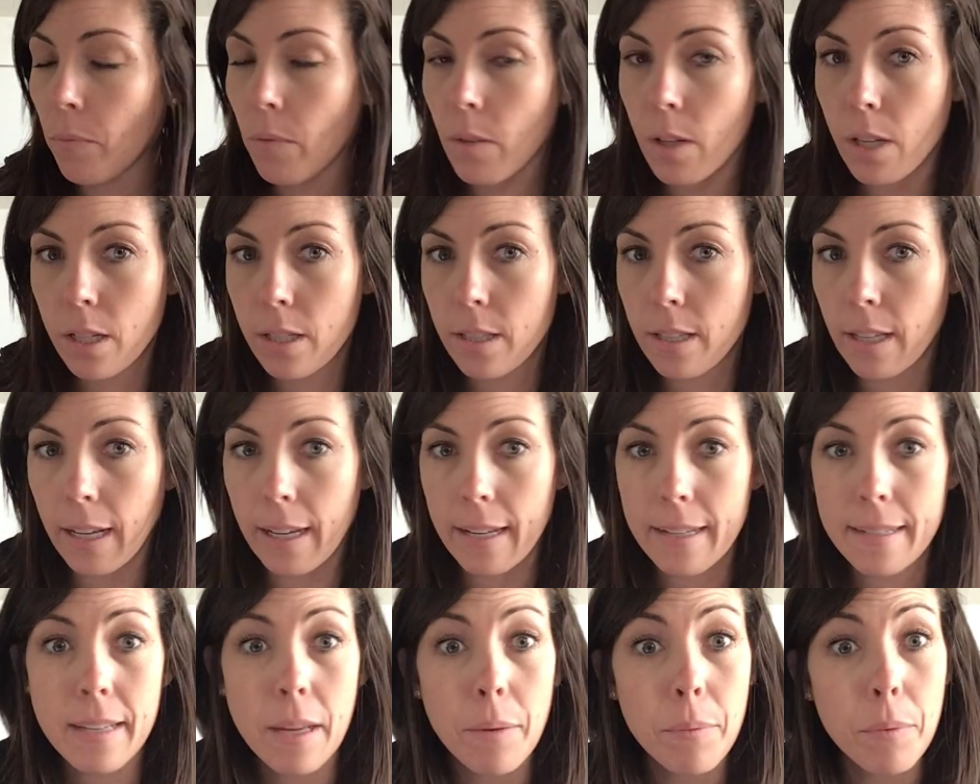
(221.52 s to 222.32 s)
because,
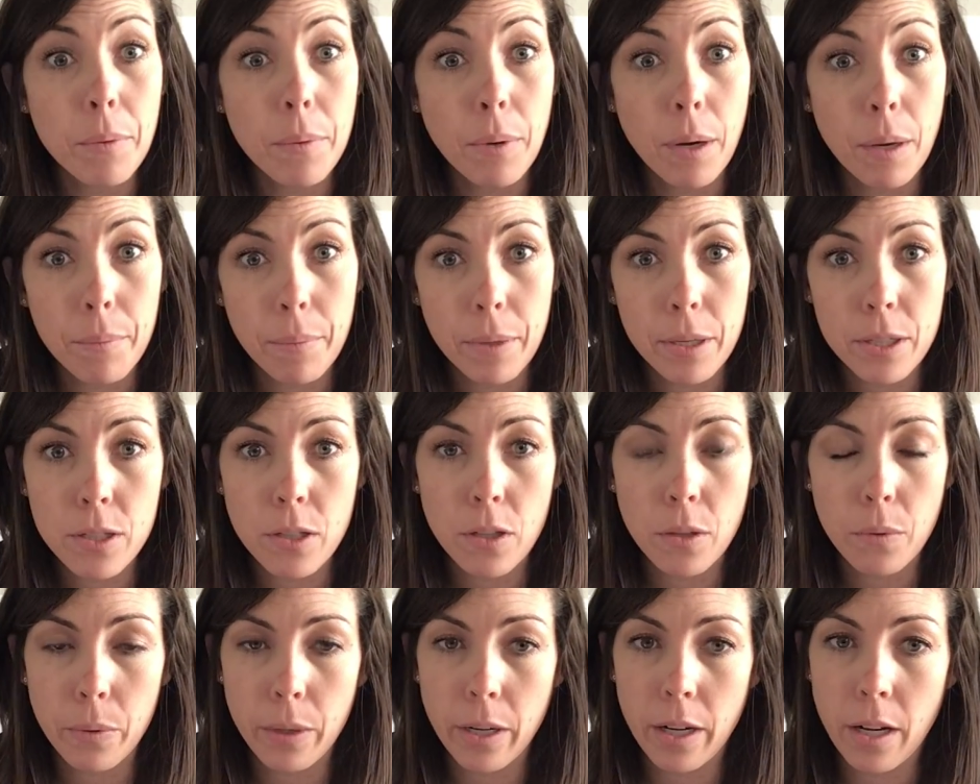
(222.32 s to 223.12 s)
like I said, we want to make
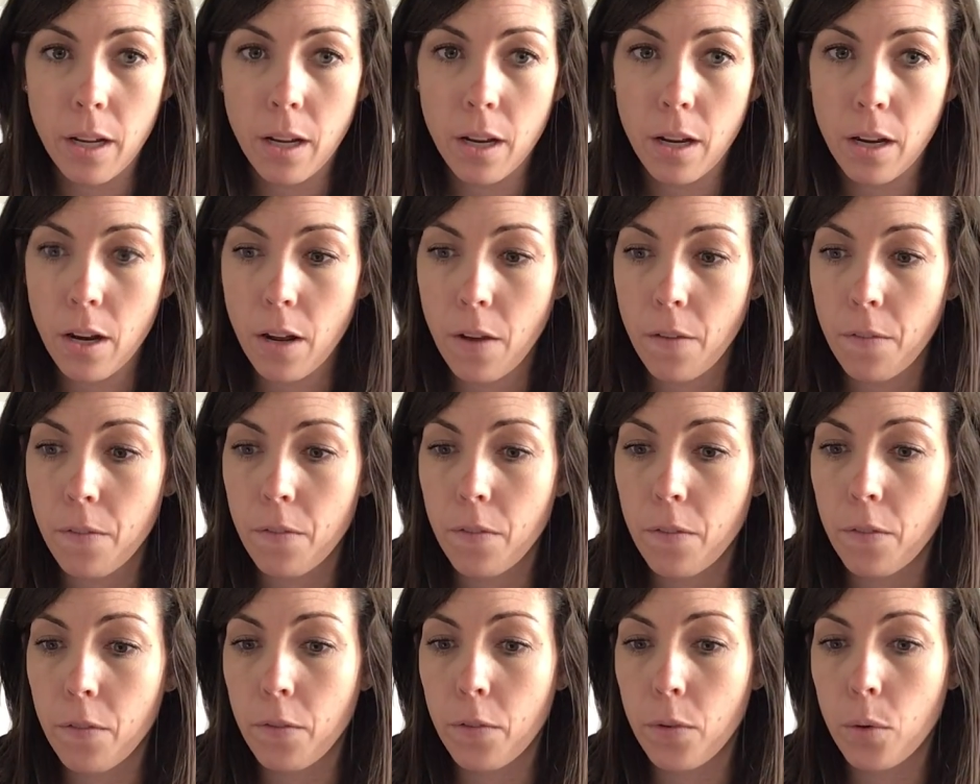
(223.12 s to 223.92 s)
sure that we're getting
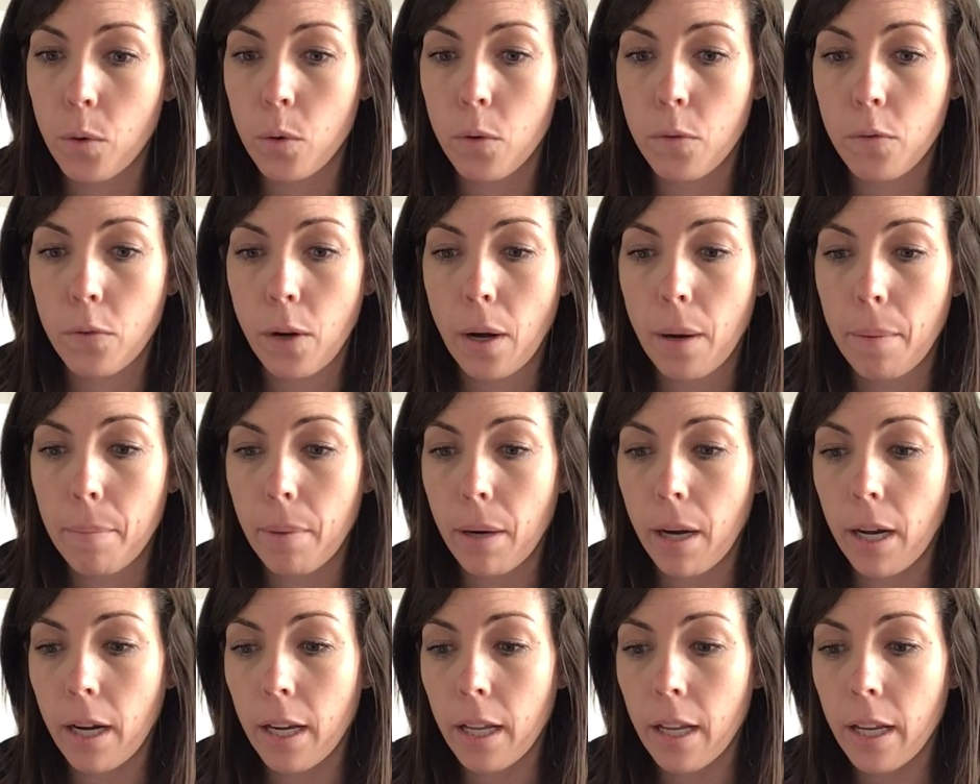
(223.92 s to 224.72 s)
enough fuel for our
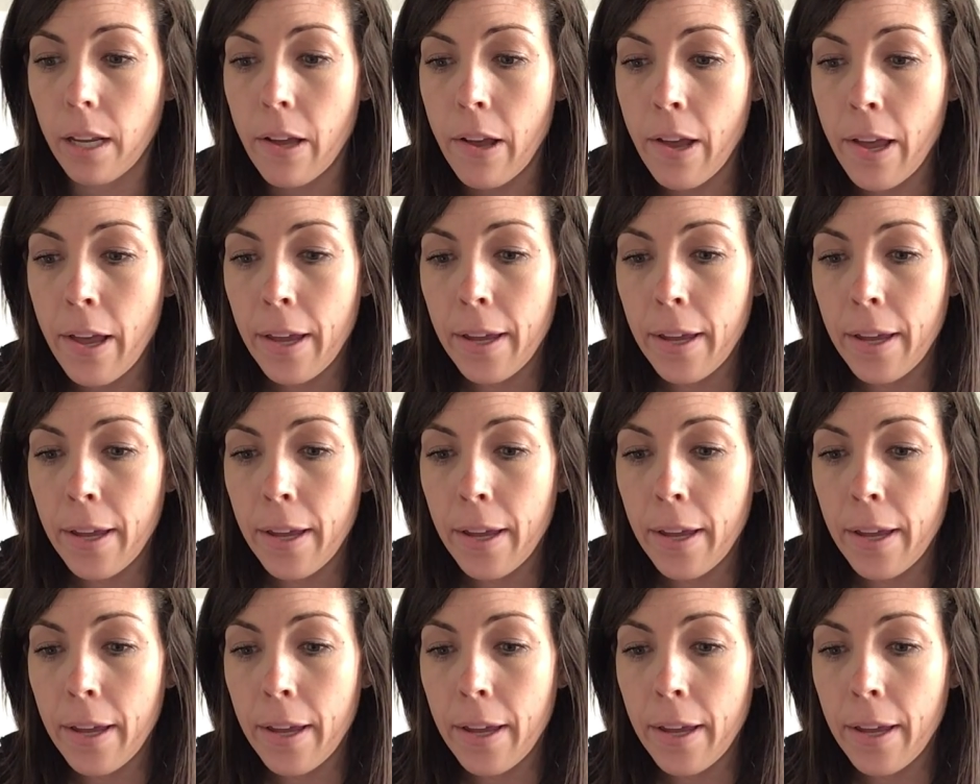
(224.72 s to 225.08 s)
body.